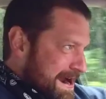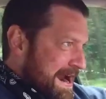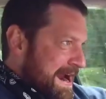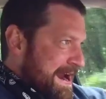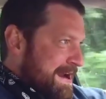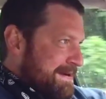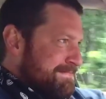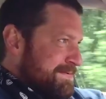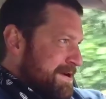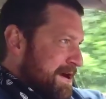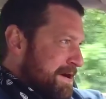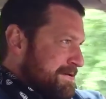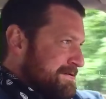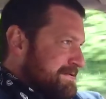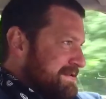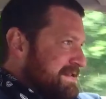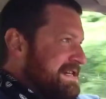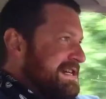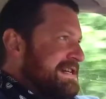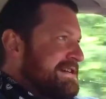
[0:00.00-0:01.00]
aimed
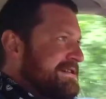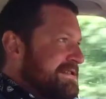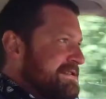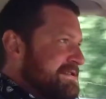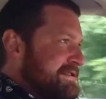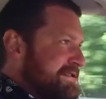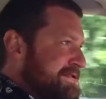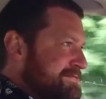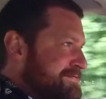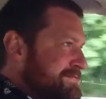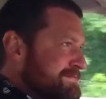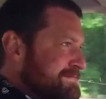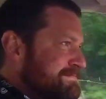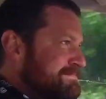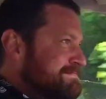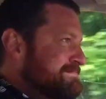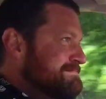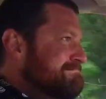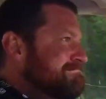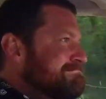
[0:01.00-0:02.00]
on killing you.
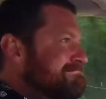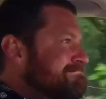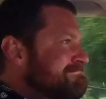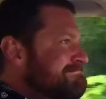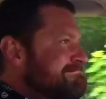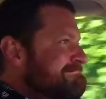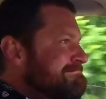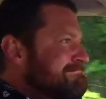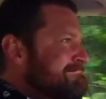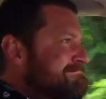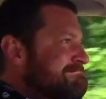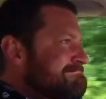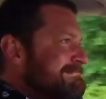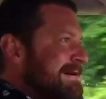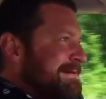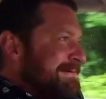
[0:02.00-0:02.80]
I